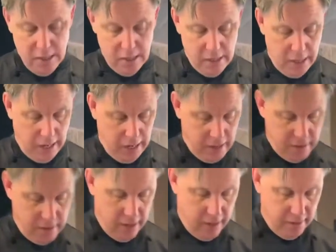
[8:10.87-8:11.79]

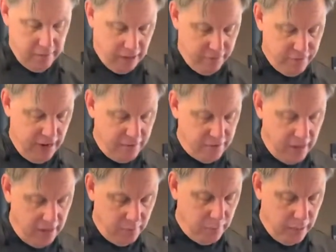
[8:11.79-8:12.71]
and like a
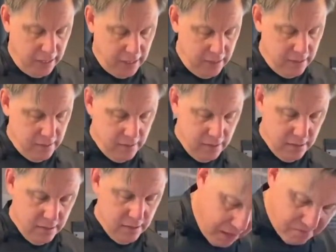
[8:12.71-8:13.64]
5-gallon bucket,
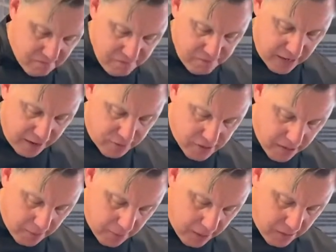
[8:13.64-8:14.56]
5 or
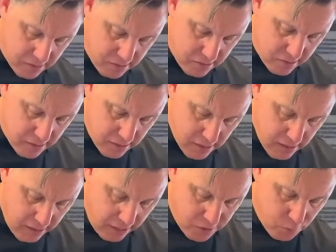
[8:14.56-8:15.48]
10 minutes,
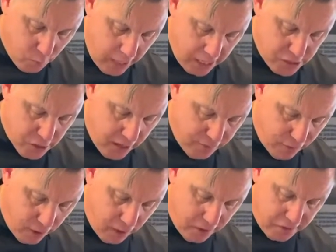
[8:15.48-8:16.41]
and just wash off
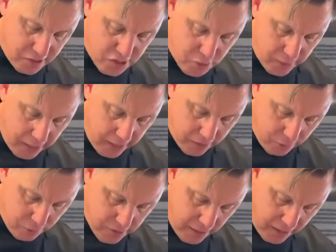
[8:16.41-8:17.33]
all of the stray
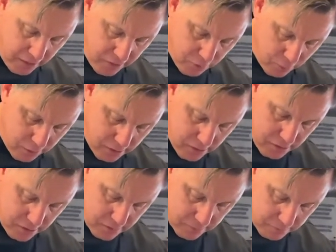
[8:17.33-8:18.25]
little tiny
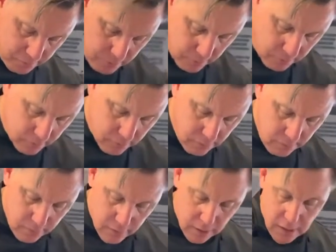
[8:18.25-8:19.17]
thorns
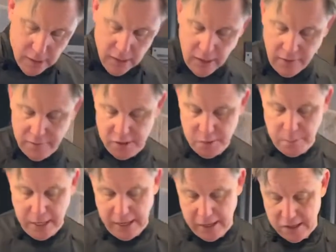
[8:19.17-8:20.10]
of these
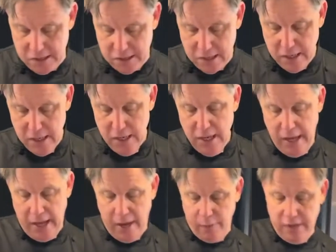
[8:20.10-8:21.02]
pears.
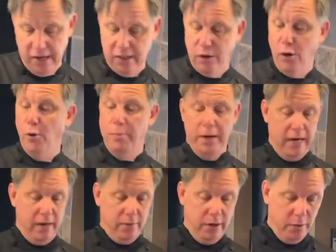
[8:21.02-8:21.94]
And then we take the whole
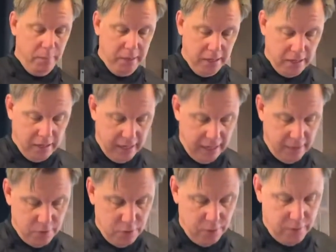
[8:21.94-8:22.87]
pear, we don't peel it like
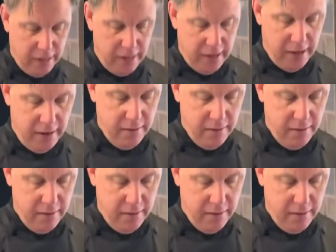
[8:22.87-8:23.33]
I'm doing right now.